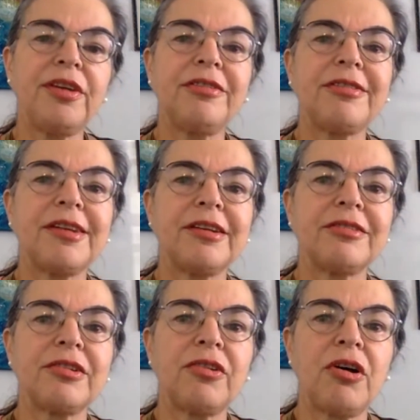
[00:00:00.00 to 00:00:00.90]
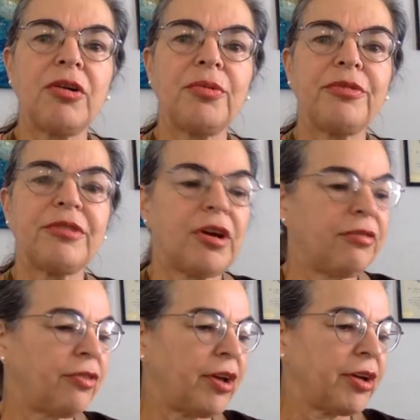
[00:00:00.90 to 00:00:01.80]
these things, along with
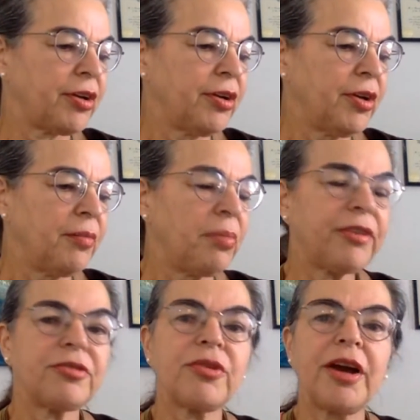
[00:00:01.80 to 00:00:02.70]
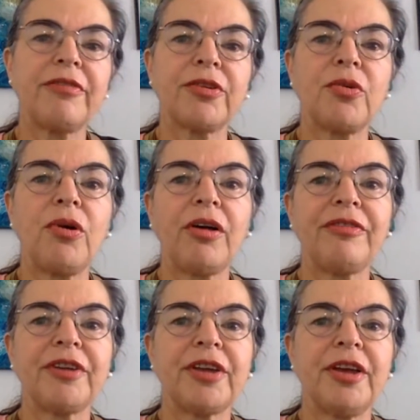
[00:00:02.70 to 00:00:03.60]
stuff like bus driver
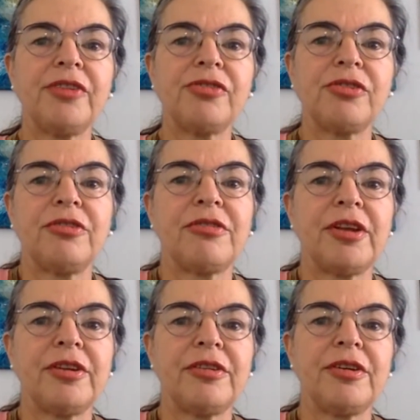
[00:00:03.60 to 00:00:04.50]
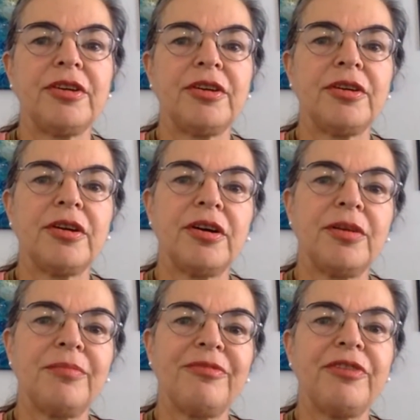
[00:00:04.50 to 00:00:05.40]
qualifications and the
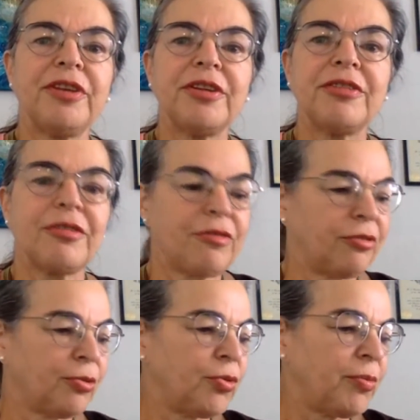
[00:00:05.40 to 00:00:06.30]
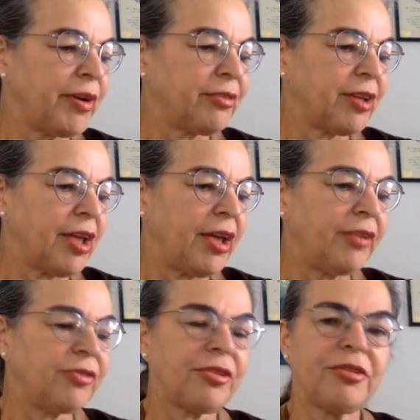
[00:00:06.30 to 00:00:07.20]
fitness of the school bus, the
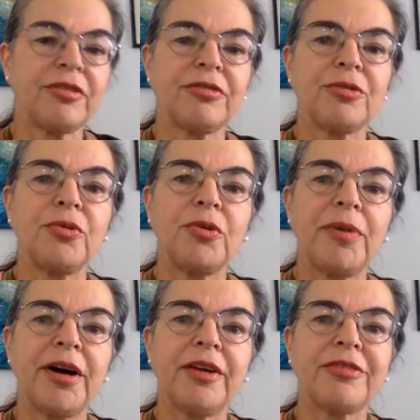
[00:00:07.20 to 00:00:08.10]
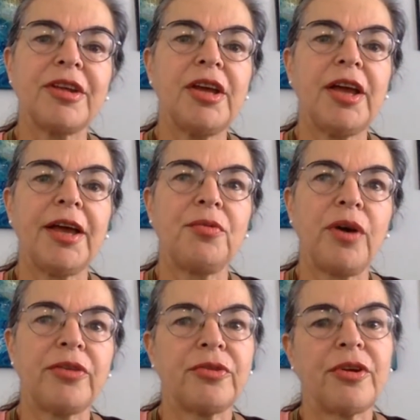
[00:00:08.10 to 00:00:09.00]
age of the school bus,
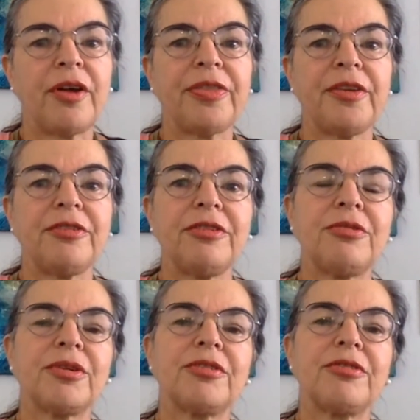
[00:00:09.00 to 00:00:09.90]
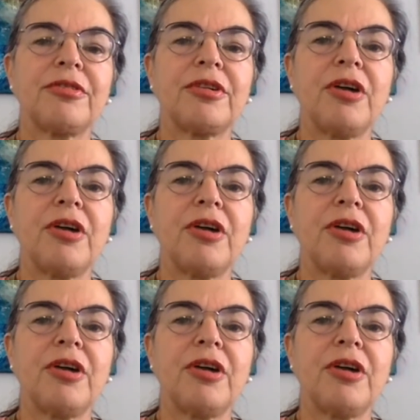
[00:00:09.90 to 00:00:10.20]
and whether or not the district's